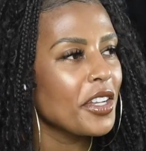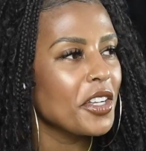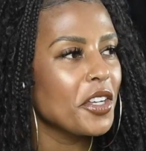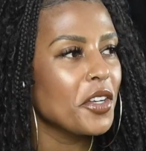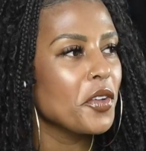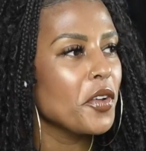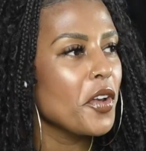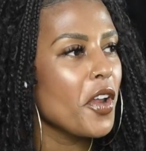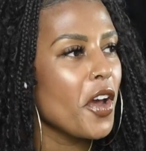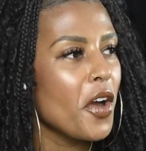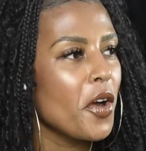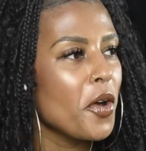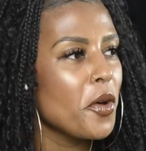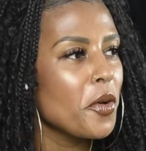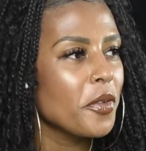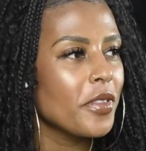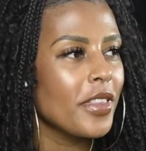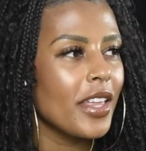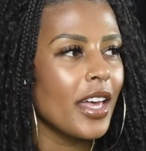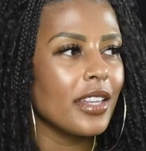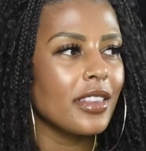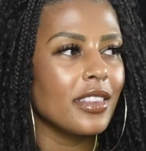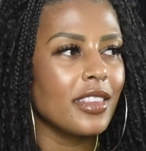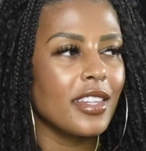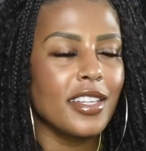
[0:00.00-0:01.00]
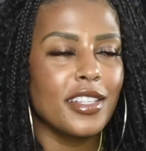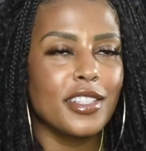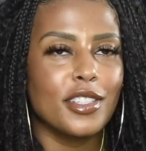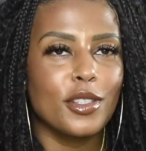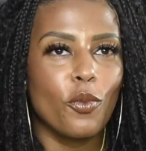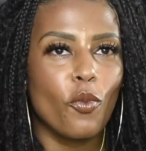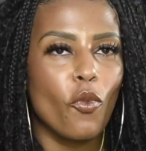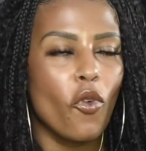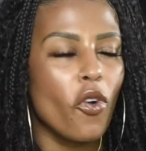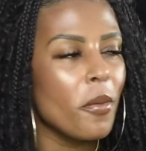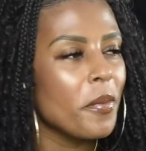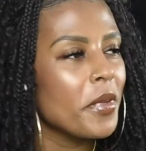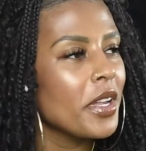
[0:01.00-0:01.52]
do you know that this
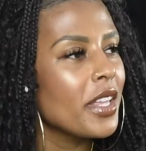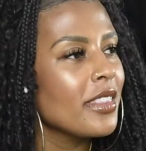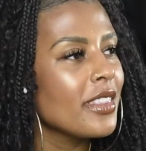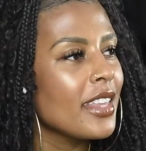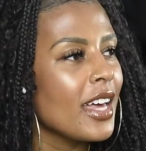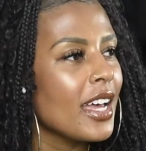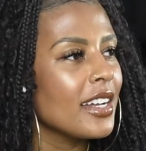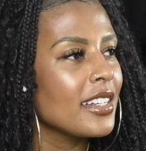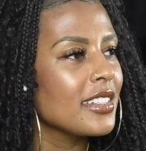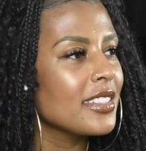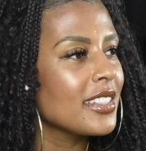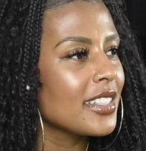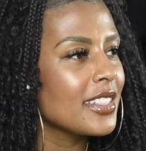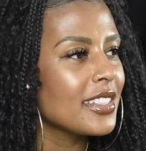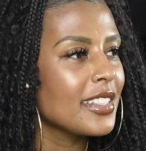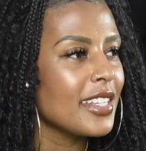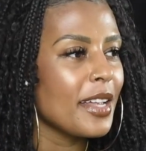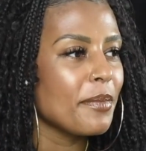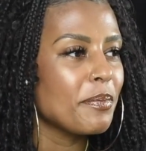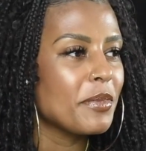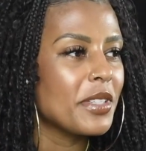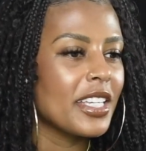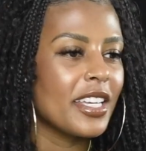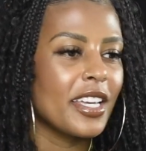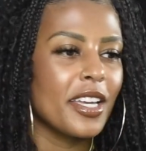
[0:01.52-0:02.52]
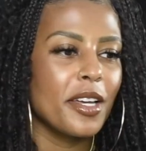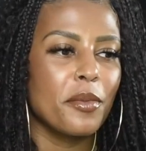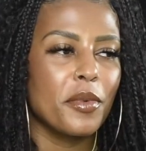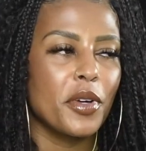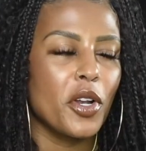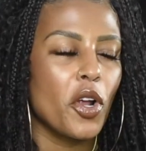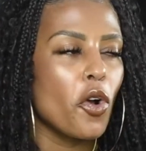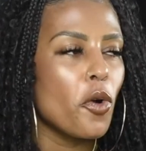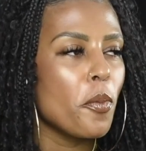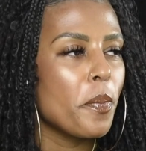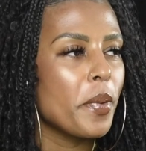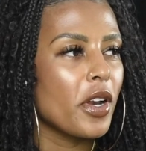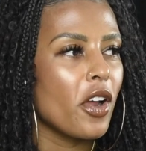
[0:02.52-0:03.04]
woman that is accepting him with
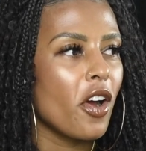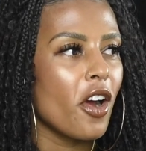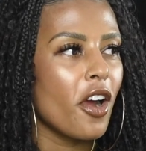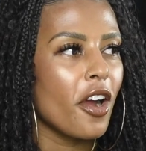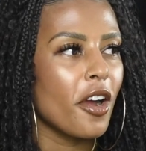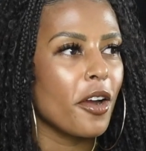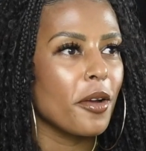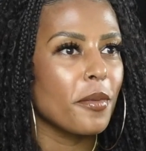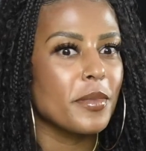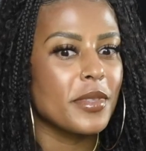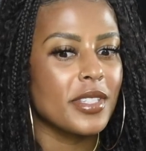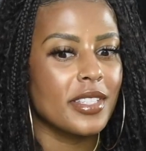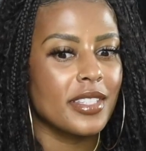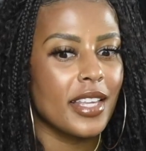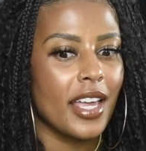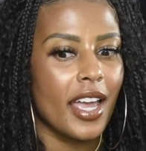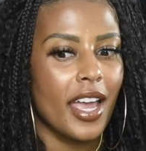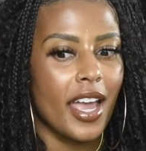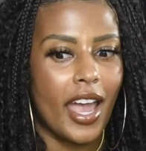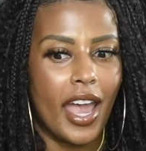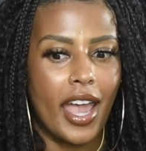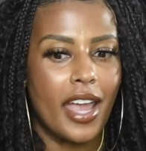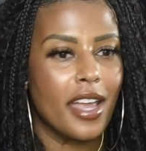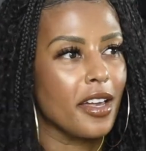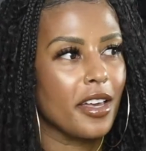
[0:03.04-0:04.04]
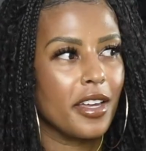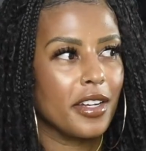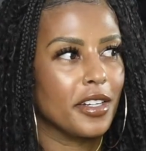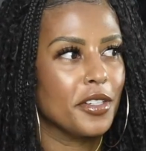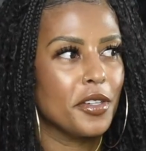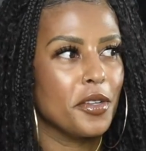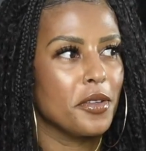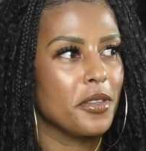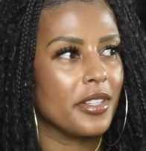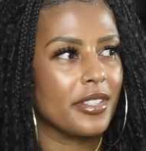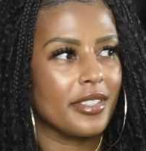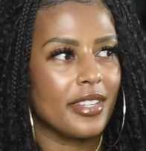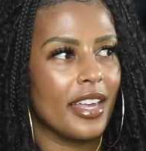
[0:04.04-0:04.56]
open arms ain't going to
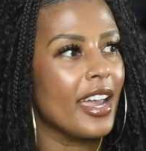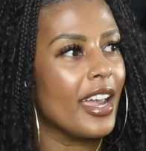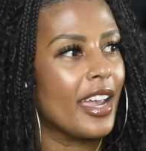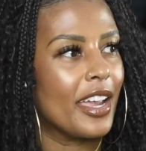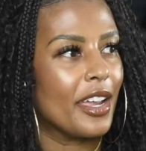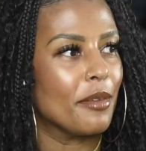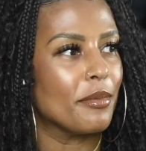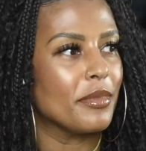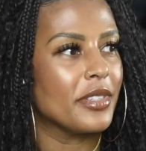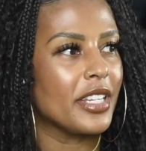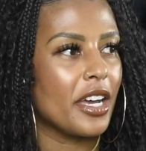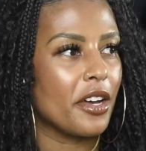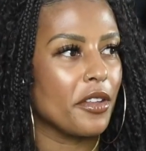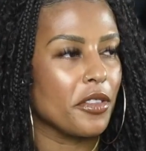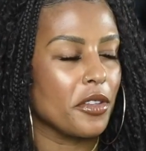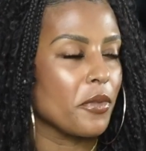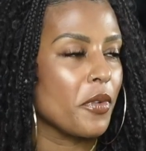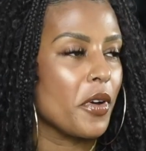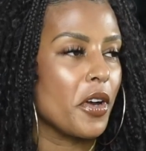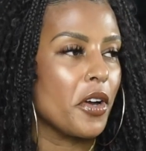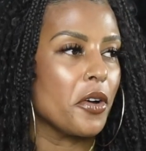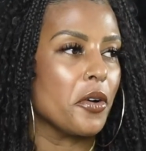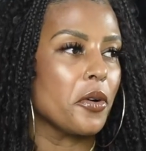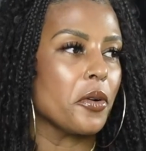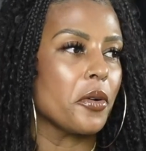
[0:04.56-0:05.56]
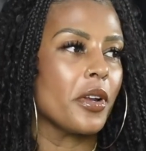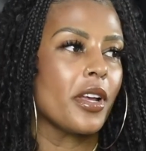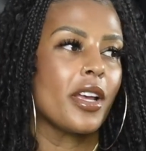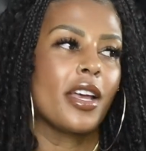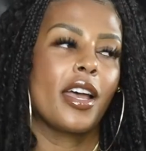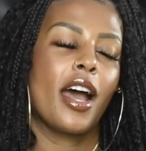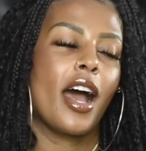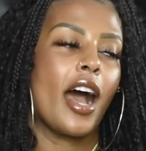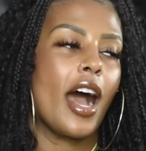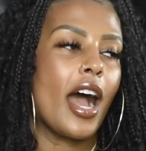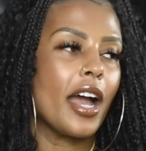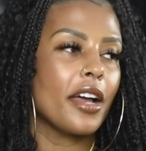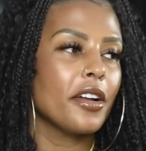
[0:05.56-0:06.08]
do the same down the road?
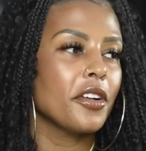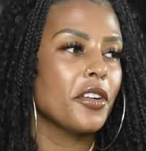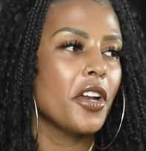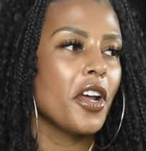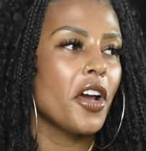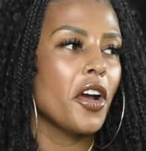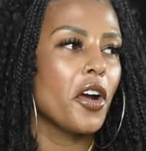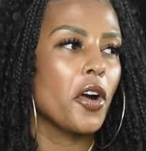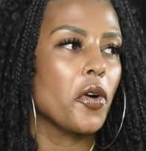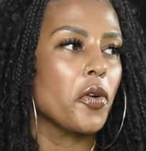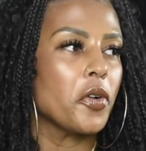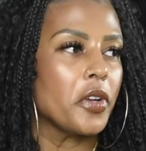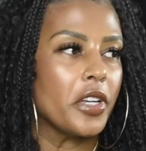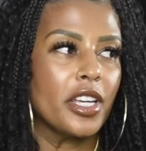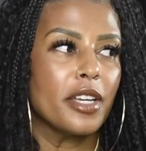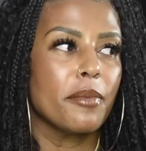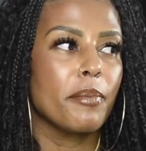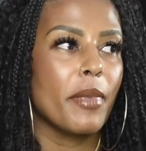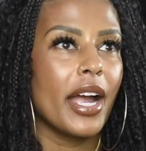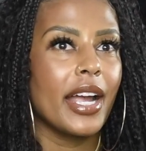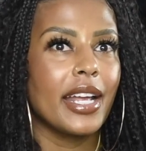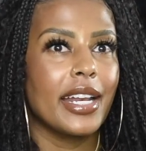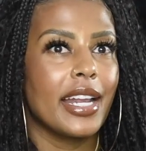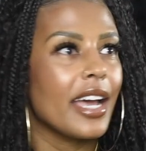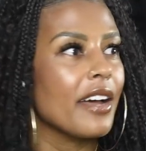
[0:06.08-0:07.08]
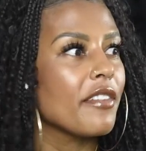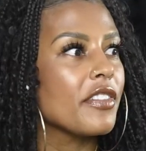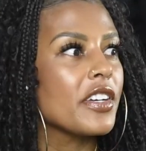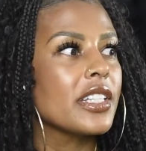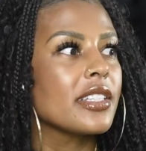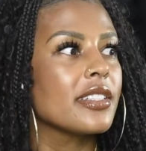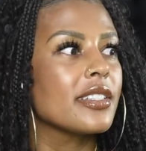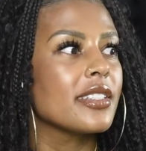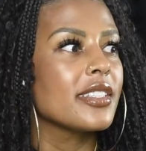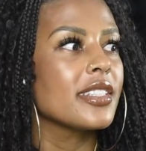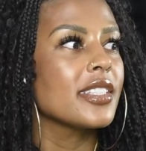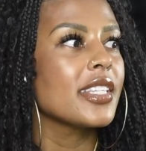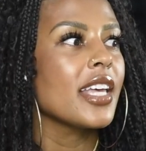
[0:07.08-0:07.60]
I don't know. He might have a
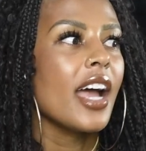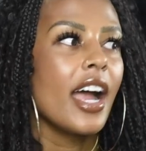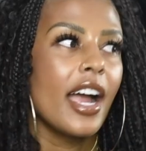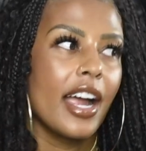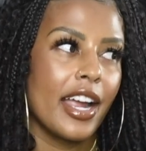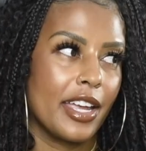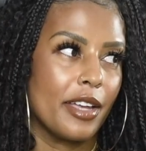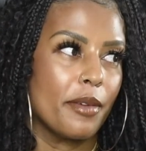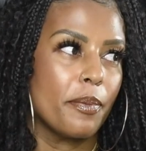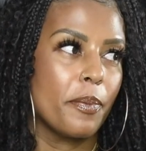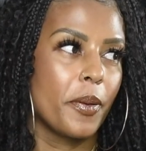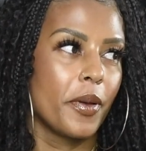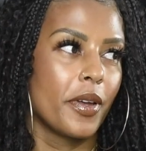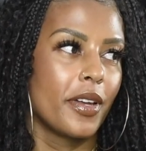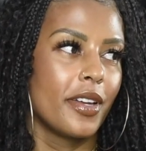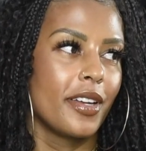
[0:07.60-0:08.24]
type.